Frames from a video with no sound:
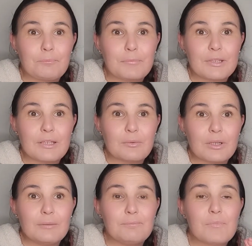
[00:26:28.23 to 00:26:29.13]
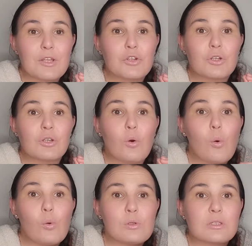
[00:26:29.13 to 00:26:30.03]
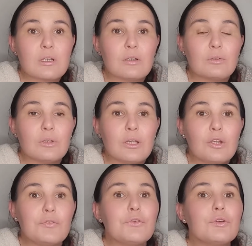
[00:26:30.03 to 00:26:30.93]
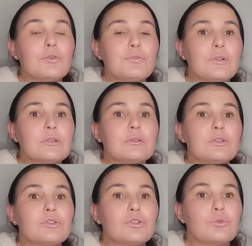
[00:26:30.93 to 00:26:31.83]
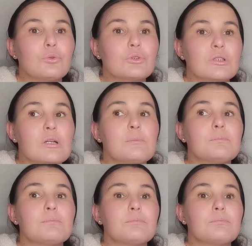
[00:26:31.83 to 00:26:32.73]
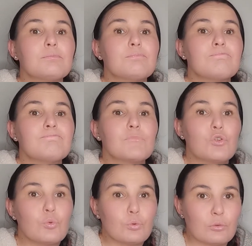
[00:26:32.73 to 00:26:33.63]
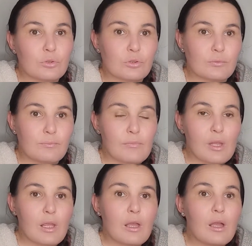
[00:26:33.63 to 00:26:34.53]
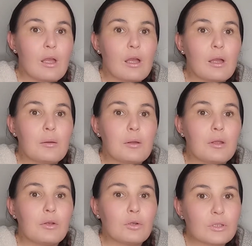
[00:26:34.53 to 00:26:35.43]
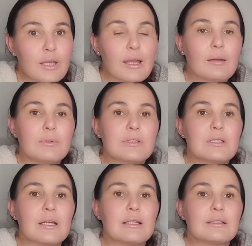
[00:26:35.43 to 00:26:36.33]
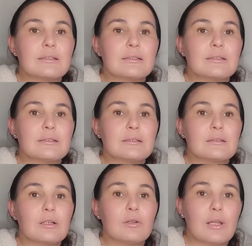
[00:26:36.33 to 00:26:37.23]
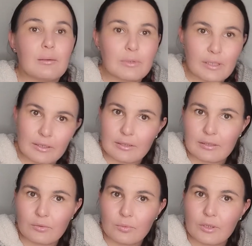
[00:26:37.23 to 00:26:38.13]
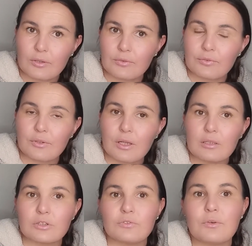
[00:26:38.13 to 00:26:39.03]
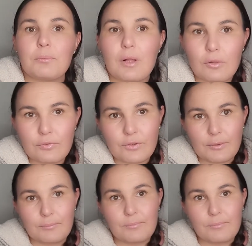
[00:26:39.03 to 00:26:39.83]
Anyway, you can also, if you feel you're short some tools, Knotty Habit has collaborated with Colors of Amalfi,